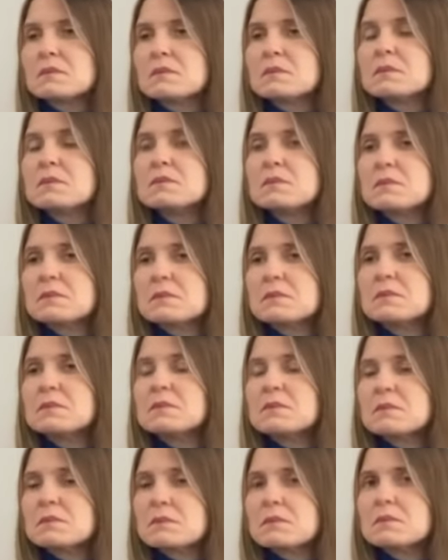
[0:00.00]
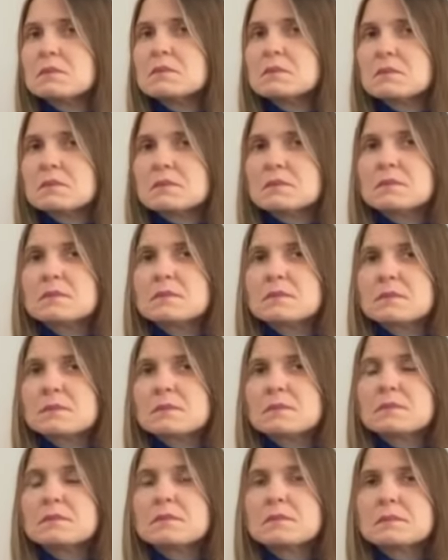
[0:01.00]

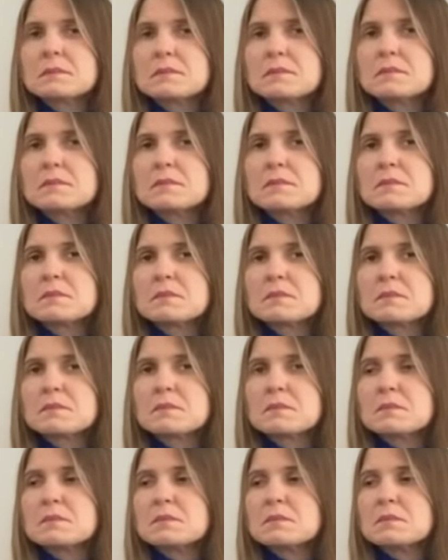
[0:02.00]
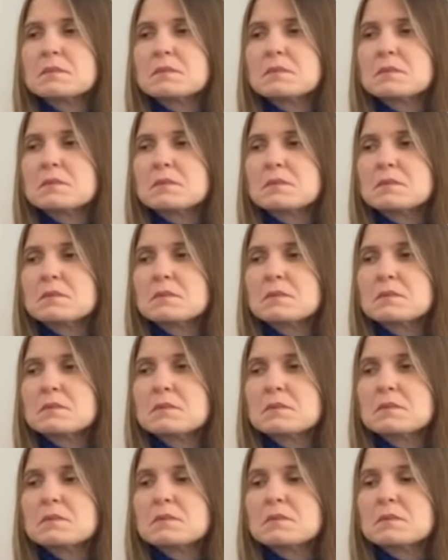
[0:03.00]

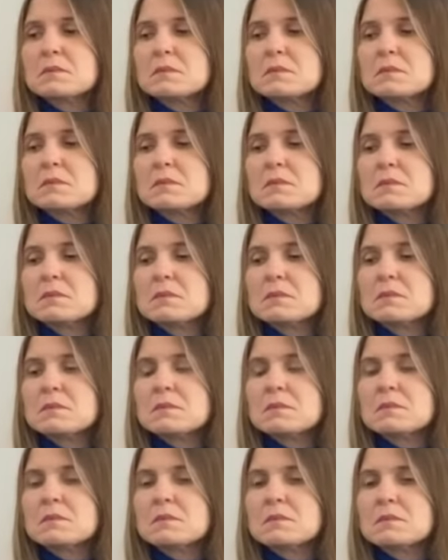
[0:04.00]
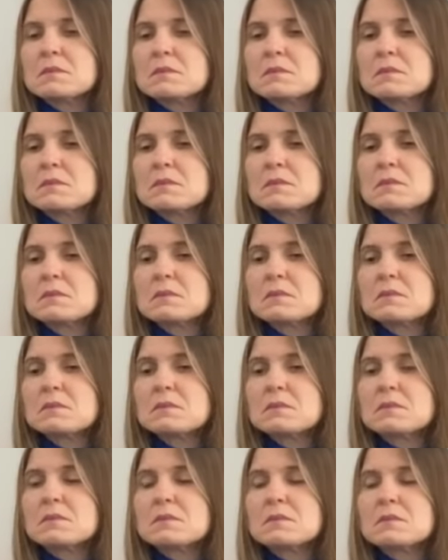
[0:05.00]

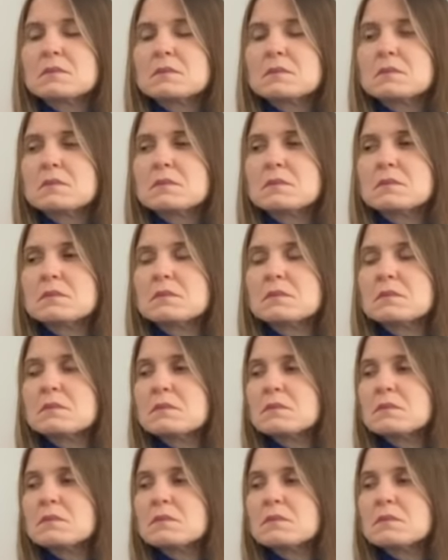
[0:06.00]
(not speaking)